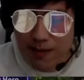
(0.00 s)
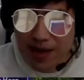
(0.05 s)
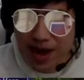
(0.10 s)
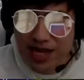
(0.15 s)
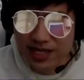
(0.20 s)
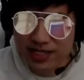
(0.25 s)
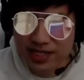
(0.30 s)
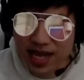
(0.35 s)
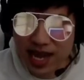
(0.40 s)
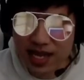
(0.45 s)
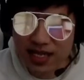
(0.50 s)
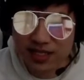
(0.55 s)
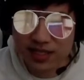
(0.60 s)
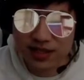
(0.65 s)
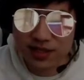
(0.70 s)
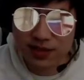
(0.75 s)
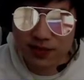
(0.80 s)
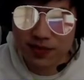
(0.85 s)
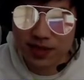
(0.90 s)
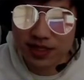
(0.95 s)
max stacks,
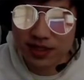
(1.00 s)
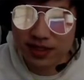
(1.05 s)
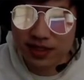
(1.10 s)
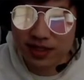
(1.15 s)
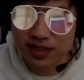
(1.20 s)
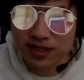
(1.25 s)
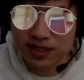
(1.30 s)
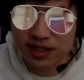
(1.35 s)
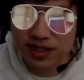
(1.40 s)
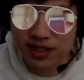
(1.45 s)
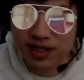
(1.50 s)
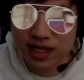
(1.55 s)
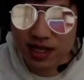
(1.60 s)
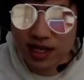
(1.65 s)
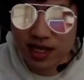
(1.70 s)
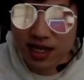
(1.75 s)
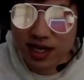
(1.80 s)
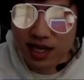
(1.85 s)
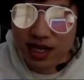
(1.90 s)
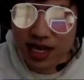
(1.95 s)
you're basically
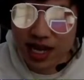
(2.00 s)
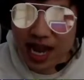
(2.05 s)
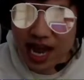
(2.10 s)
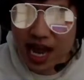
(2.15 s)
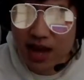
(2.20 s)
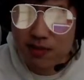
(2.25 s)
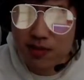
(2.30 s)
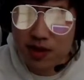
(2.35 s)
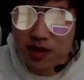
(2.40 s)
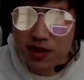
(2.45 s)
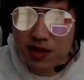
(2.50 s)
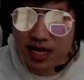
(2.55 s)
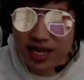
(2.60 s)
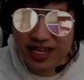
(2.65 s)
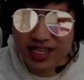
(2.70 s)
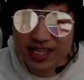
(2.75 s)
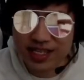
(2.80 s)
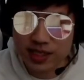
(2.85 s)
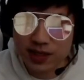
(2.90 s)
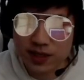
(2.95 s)
a hammer
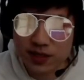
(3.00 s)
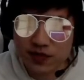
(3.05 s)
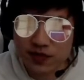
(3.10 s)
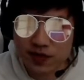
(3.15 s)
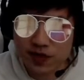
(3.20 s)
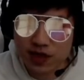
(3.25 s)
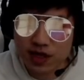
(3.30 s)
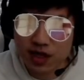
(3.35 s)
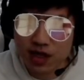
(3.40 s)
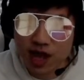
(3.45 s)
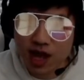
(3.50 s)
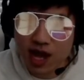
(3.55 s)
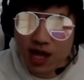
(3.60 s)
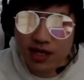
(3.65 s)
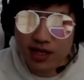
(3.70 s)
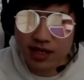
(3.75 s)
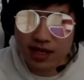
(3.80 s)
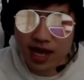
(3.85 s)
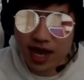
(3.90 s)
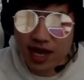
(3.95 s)
that heals for a lot,
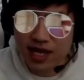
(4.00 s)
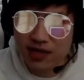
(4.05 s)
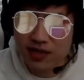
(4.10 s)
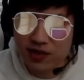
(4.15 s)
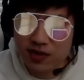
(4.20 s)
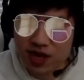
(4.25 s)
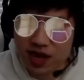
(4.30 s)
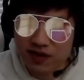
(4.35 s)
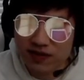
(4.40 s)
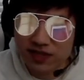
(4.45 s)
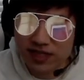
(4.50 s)
and you have